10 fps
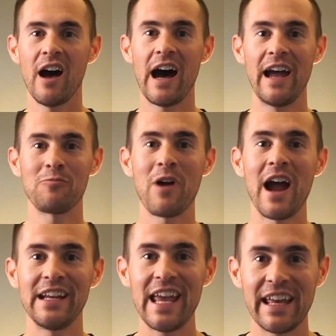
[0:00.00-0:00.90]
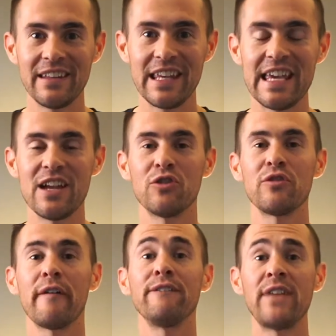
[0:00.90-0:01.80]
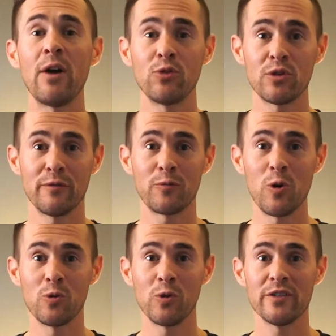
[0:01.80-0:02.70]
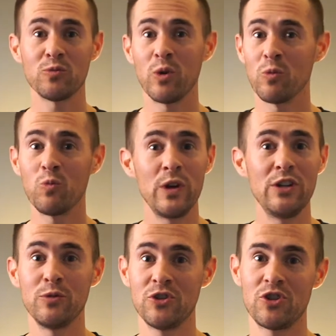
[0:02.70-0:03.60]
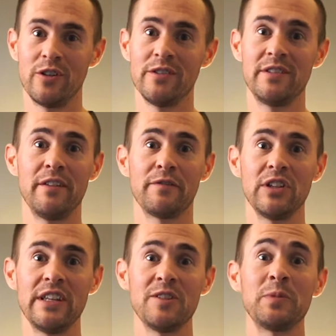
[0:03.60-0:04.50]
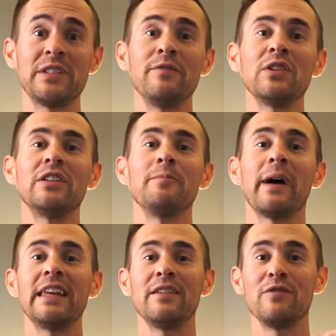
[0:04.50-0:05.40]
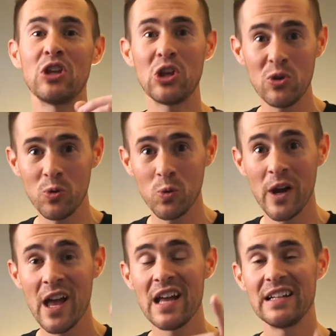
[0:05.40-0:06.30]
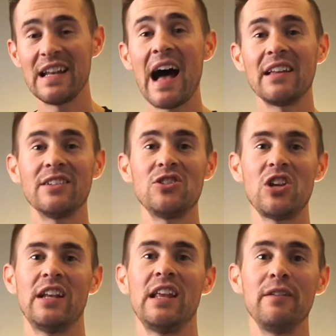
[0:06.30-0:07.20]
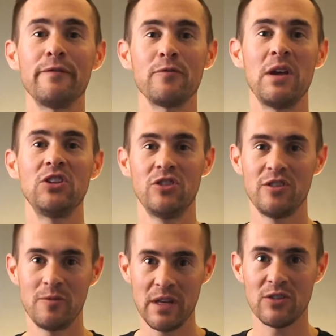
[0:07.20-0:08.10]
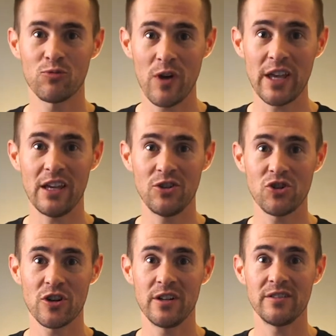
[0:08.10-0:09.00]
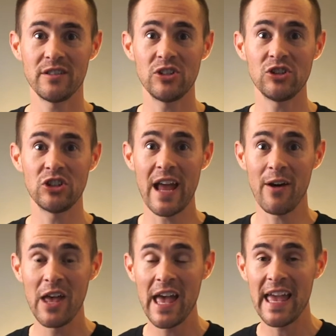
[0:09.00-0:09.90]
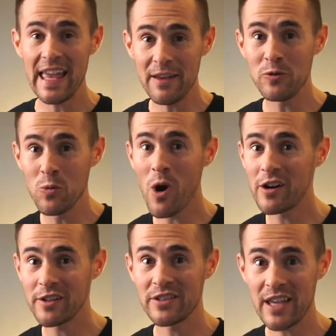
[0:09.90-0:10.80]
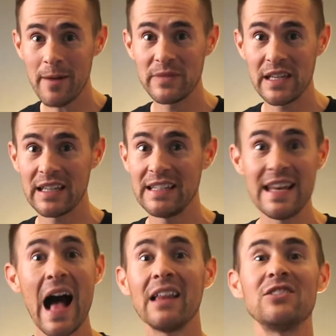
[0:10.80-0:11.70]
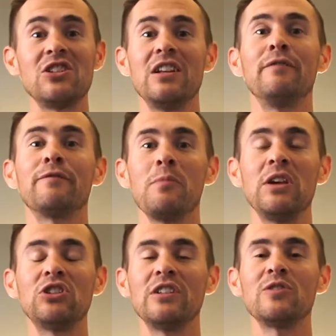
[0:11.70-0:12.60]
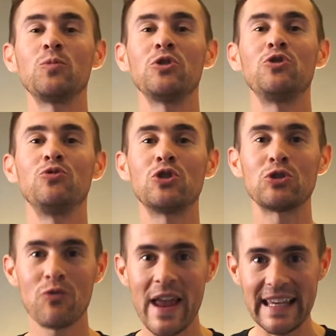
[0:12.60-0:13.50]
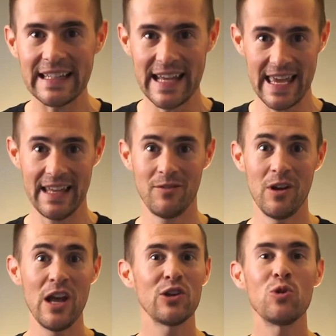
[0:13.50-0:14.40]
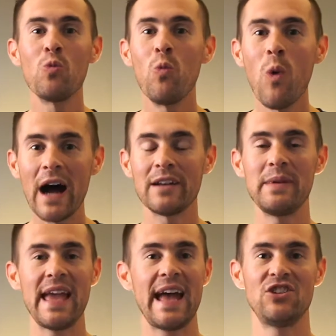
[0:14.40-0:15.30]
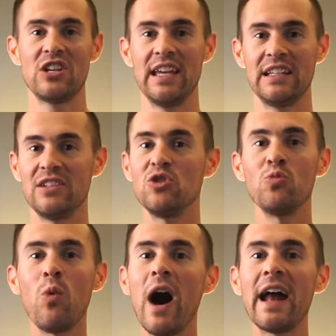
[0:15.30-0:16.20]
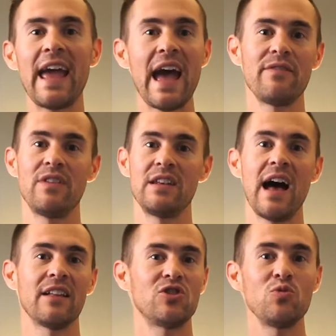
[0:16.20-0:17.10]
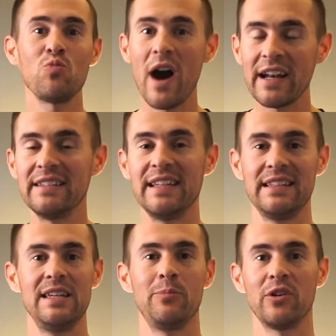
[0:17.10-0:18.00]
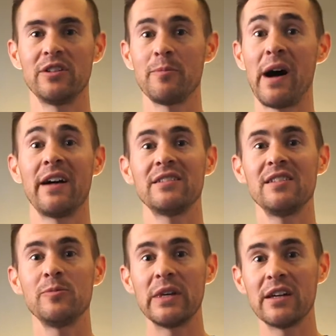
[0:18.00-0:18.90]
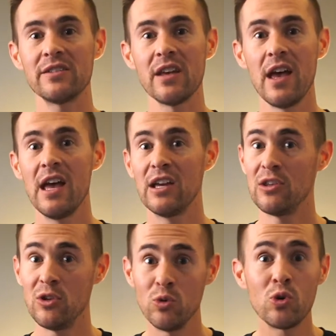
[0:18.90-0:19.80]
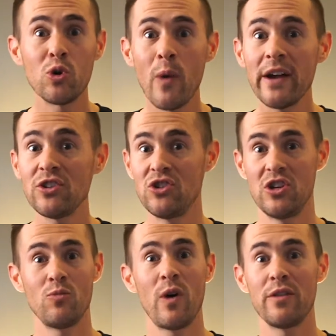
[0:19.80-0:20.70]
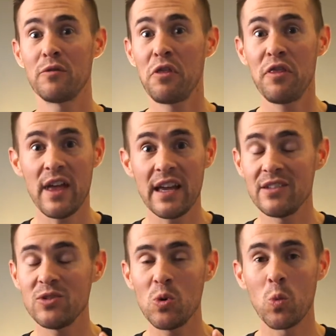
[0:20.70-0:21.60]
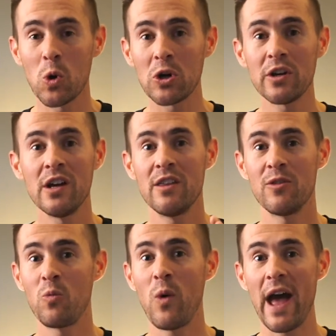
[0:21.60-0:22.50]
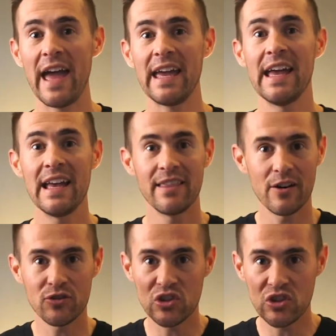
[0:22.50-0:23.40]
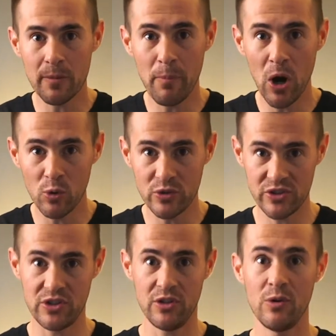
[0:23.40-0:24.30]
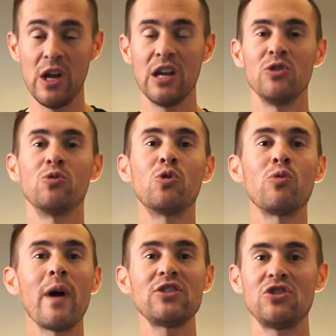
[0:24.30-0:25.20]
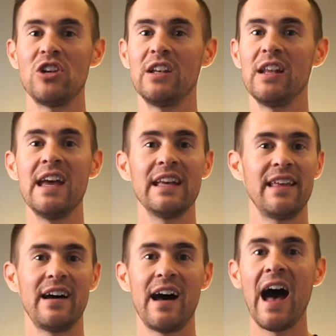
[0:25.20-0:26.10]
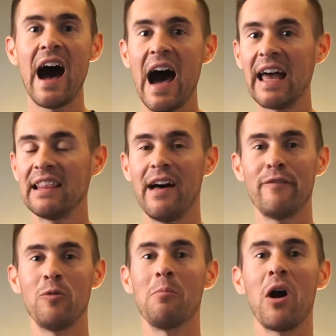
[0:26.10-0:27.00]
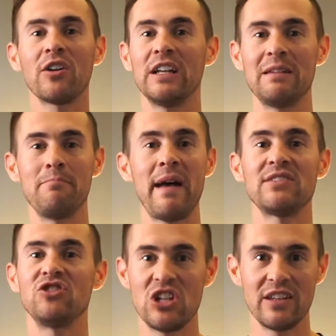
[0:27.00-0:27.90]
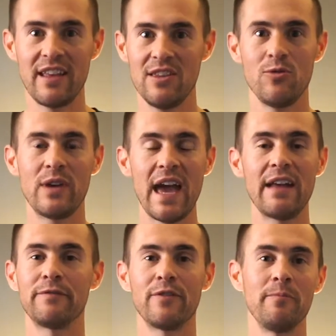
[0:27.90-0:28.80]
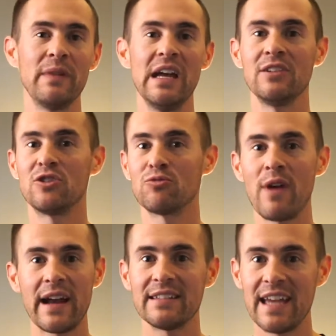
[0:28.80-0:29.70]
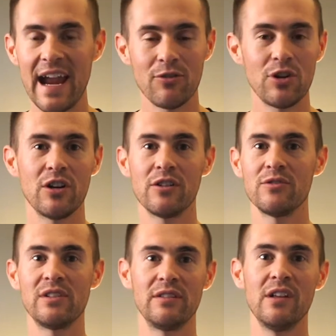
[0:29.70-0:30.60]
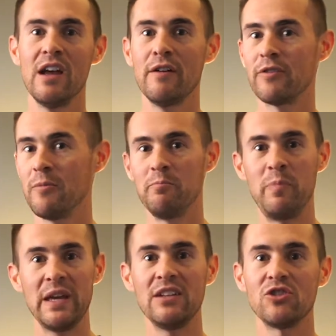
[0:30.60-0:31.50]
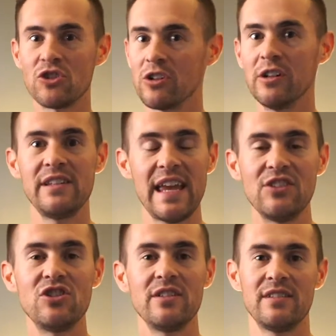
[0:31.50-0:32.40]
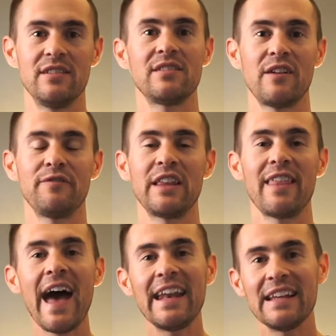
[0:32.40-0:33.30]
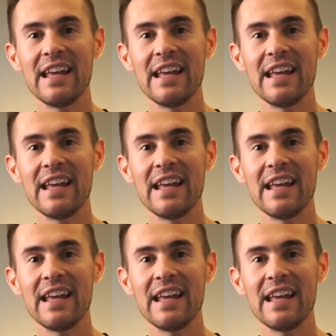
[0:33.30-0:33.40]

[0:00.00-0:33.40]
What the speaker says: Hi, Ryan Hanley here, the founder of Rogue Risk, where we do insurance differently, specifically by giving you knowledge and information to make the right insurance decision. Now, if you are a skeptic, knowledge and information is what you trade in. You want to be educated. You want to have the knowledge. You want to dig deeper into policies because you question whether things work the way they're supposed to. You question the high-level marketing messaging that you get from direct carriers and from big insurance agents and stuff like that,